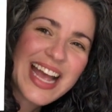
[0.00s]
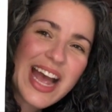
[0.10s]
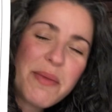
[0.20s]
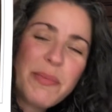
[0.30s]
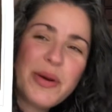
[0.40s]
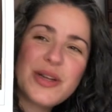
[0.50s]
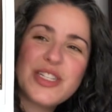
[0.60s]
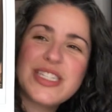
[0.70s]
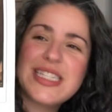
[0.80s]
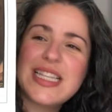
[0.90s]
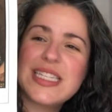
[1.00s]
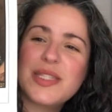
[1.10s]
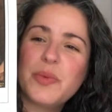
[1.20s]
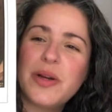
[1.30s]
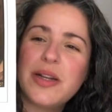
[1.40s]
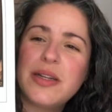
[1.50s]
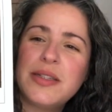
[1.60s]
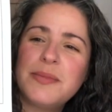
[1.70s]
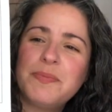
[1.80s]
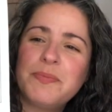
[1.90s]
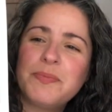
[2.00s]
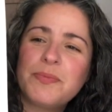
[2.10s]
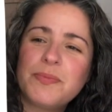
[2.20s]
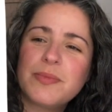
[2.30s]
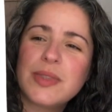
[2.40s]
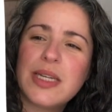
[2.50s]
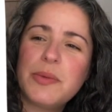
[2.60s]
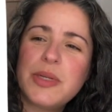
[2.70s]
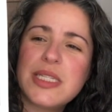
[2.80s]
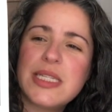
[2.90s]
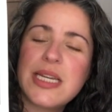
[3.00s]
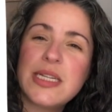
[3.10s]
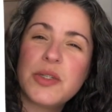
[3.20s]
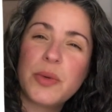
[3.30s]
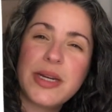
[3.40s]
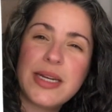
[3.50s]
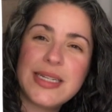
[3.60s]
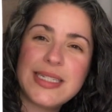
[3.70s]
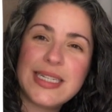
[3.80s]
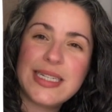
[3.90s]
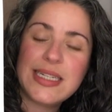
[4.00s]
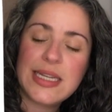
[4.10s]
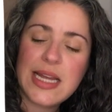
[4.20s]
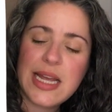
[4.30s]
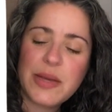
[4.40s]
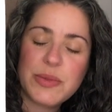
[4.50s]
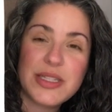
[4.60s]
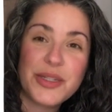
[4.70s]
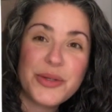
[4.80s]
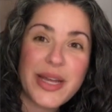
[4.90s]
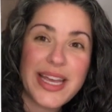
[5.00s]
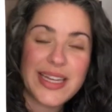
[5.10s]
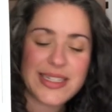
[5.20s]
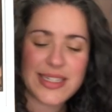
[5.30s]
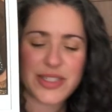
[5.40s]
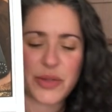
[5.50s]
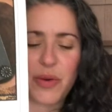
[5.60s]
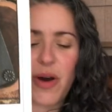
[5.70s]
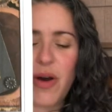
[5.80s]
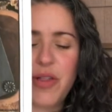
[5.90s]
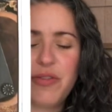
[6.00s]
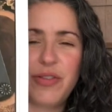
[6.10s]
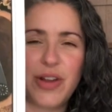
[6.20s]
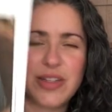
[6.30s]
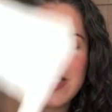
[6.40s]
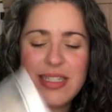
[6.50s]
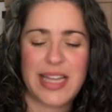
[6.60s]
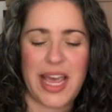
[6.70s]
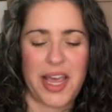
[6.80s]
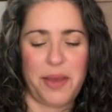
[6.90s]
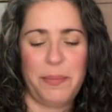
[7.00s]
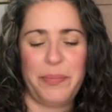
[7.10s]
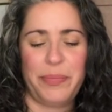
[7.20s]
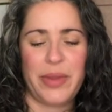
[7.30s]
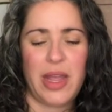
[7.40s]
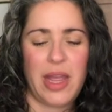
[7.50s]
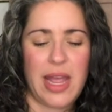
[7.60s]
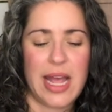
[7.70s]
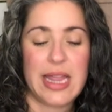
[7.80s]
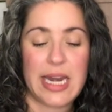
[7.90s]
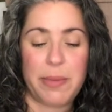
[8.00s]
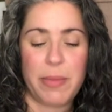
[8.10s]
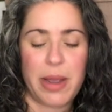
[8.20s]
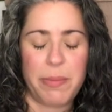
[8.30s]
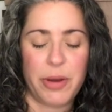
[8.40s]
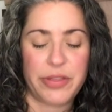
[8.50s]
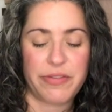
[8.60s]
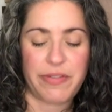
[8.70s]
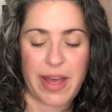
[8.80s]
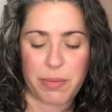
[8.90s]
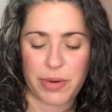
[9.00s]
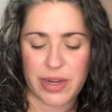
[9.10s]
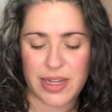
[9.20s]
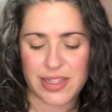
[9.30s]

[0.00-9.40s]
I purchased this one, I want to say in 2019. It was a little kit, so all the flosses came, and then I bought the fabric.